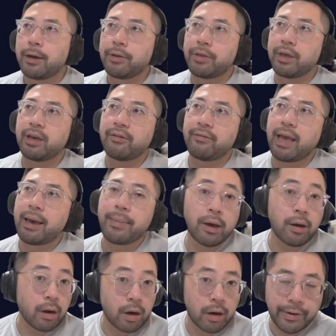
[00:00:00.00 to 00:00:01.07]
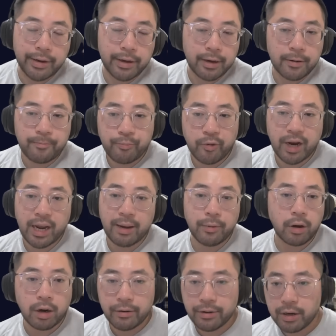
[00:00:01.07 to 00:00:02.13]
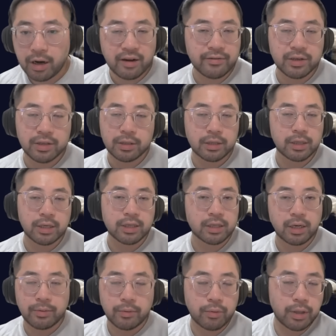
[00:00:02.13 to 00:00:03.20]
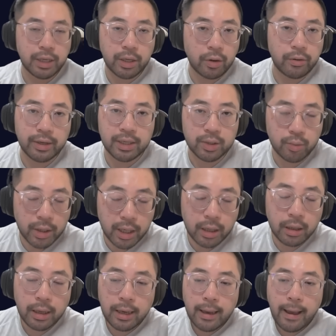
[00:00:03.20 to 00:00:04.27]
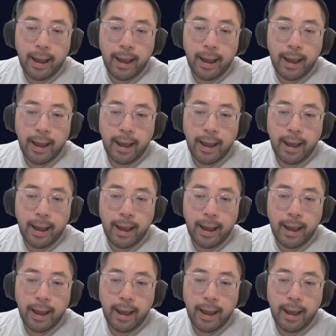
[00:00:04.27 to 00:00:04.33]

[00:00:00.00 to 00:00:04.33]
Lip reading: You think of ML Aria, right? ML Aria obviously is going to be really annoying as well.